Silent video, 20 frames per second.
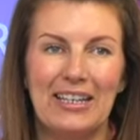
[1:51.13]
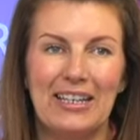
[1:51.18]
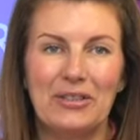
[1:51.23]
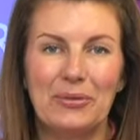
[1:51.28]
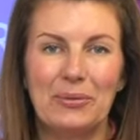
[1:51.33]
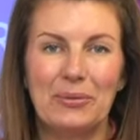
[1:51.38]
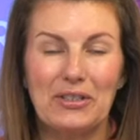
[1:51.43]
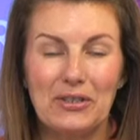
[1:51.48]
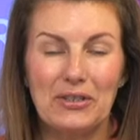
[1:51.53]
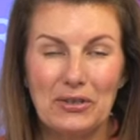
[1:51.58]

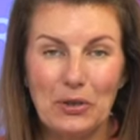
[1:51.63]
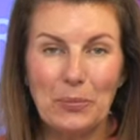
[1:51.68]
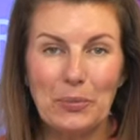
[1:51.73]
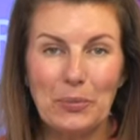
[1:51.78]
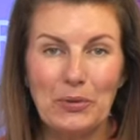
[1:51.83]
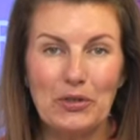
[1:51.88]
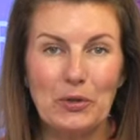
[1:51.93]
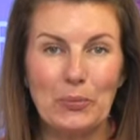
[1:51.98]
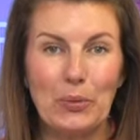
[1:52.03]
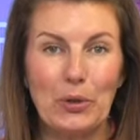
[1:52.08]
So it's super,
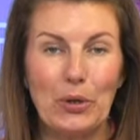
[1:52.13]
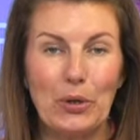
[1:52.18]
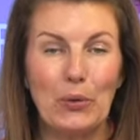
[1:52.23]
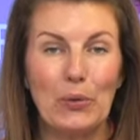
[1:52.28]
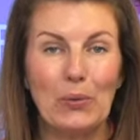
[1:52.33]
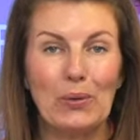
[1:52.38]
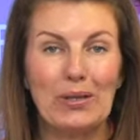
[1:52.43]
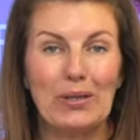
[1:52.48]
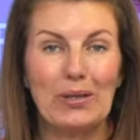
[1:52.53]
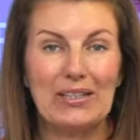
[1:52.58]
super
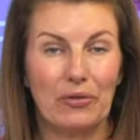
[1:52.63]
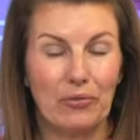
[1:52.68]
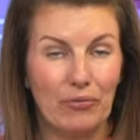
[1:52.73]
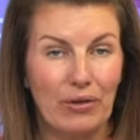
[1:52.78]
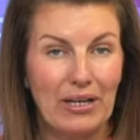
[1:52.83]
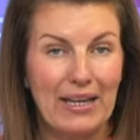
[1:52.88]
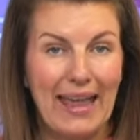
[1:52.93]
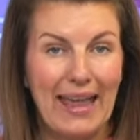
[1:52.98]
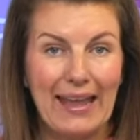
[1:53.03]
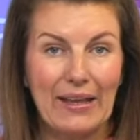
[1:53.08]
cool. It's
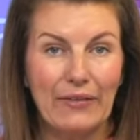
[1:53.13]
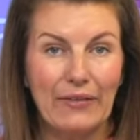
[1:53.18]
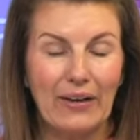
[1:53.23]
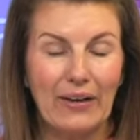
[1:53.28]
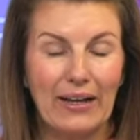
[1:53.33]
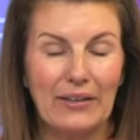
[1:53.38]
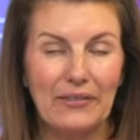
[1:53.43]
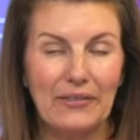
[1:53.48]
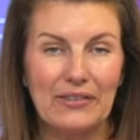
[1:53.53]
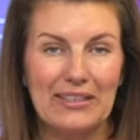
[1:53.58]
3
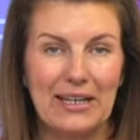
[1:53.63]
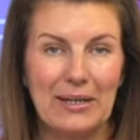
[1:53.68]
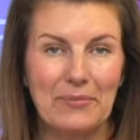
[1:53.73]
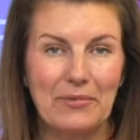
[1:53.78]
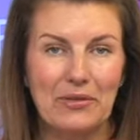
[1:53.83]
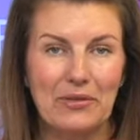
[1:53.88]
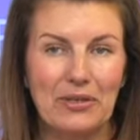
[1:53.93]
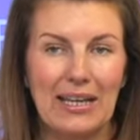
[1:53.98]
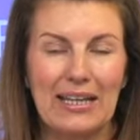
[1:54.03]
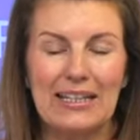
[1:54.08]
A5
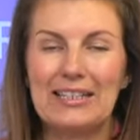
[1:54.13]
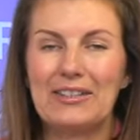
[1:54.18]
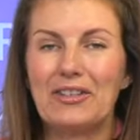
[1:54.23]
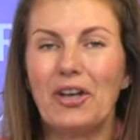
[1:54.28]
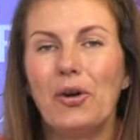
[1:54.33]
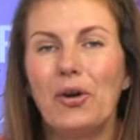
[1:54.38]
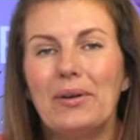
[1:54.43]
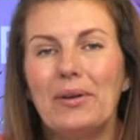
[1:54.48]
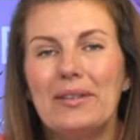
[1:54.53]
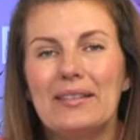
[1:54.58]
stamps, okay, and it's
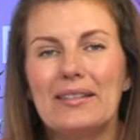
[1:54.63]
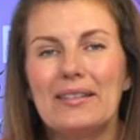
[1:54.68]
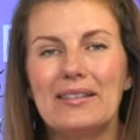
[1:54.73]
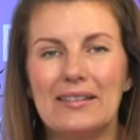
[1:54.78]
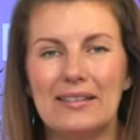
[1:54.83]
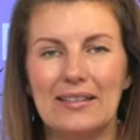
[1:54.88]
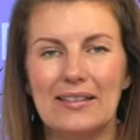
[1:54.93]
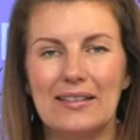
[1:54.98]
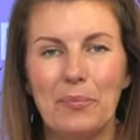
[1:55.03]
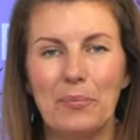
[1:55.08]
always a
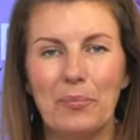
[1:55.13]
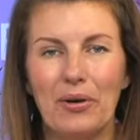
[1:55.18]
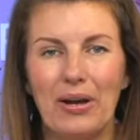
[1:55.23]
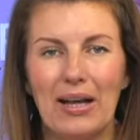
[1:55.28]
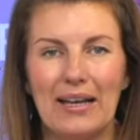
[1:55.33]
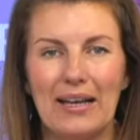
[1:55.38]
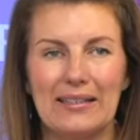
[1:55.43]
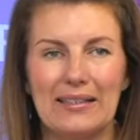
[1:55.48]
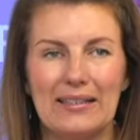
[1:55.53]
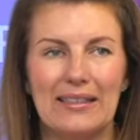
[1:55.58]

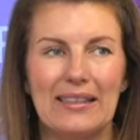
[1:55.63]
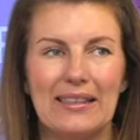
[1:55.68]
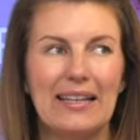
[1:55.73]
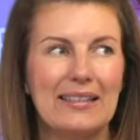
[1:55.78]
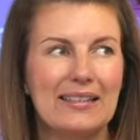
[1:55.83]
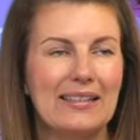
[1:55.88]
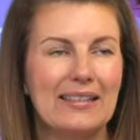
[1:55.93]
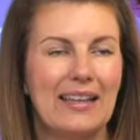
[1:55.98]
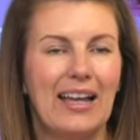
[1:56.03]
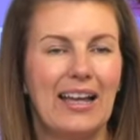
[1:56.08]
surprise. And
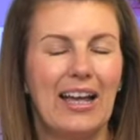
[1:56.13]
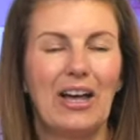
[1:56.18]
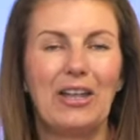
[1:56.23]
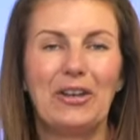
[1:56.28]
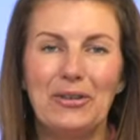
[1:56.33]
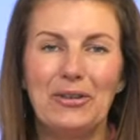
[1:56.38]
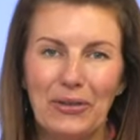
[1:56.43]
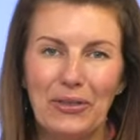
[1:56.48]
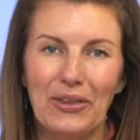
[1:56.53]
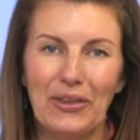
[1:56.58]
that's
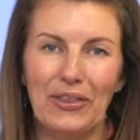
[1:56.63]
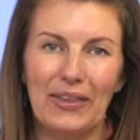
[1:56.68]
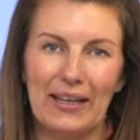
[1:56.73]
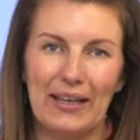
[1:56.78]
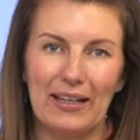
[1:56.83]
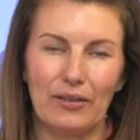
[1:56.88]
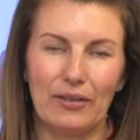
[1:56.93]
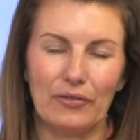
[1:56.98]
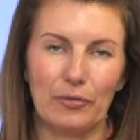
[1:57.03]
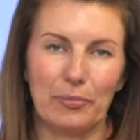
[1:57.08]
another thing
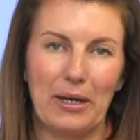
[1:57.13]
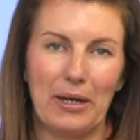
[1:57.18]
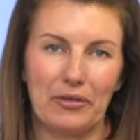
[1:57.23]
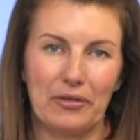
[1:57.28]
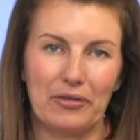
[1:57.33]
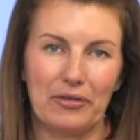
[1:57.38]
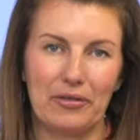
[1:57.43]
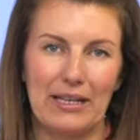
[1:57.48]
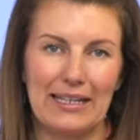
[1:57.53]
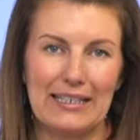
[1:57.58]
I love about
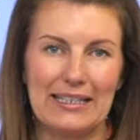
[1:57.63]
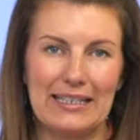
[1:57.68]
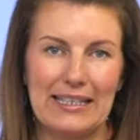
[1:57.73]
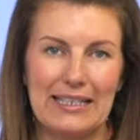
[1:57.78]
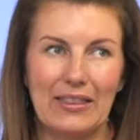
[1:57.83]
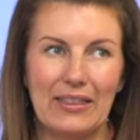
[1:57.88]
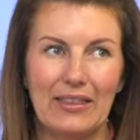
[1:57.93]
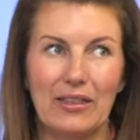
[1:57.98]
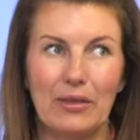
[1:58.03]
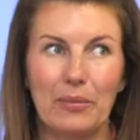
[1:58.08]
Create
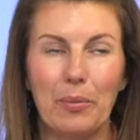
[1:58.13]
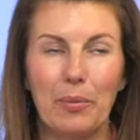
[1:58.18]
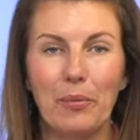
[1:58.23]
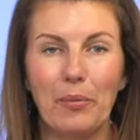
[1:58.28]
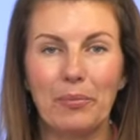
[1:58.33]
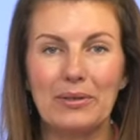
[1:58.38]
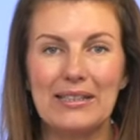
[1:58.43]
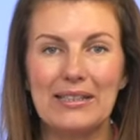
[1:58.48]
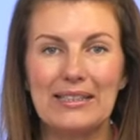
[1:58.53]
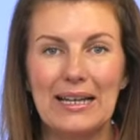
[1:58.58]
Together. There are
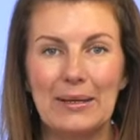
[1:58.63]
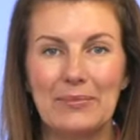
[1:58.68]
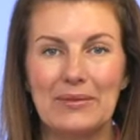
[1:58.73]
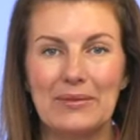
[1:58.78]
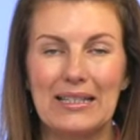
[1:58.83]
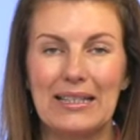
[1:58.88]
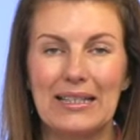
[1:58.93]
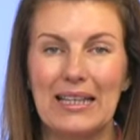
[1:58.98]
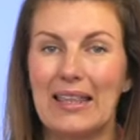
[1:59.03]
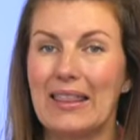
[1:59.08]
probably stamps
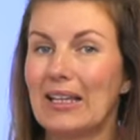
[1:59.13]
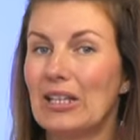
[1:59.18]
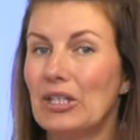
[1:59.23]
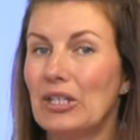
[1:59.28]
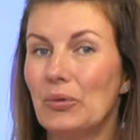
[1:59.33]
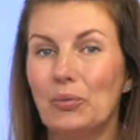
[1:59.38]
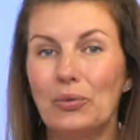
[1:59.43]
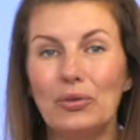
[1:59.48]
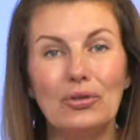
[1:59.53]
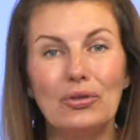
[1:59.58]
in there that
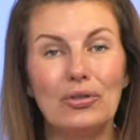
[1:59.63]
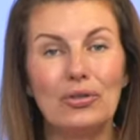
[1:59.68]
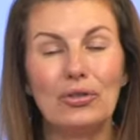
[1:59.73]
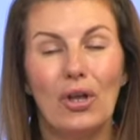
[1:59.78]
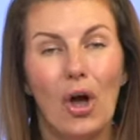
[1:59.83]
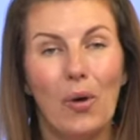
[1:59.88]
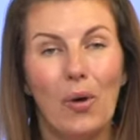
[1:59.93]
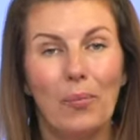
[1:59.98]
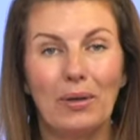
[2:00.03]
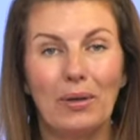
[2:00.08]
you wouldn't
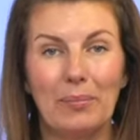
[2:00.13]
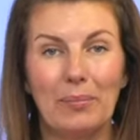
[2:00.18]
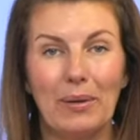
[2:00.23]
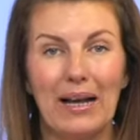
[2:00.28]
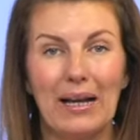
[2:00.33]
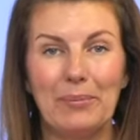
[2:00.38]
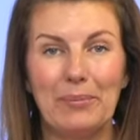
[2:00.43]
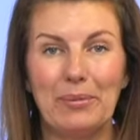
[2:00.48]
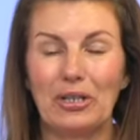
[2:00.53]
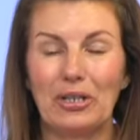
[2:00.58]
normally
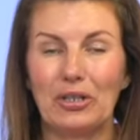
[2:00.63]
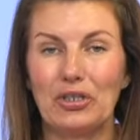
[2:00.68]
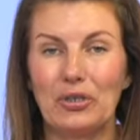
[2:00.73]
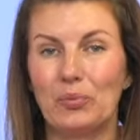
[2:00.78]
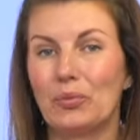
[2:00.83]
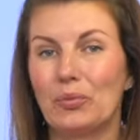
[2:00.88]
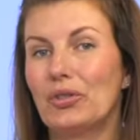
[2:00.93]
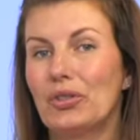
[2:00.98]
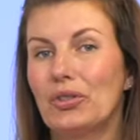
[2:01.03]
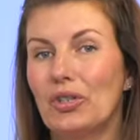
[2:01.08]
buy because you
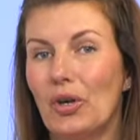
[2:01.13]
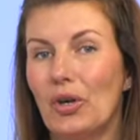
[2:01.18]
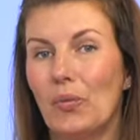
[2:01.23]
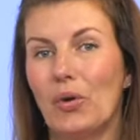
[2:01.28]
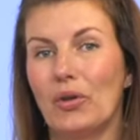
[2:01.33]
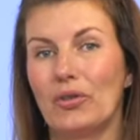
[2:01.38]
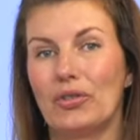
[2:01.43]
wouldn't know what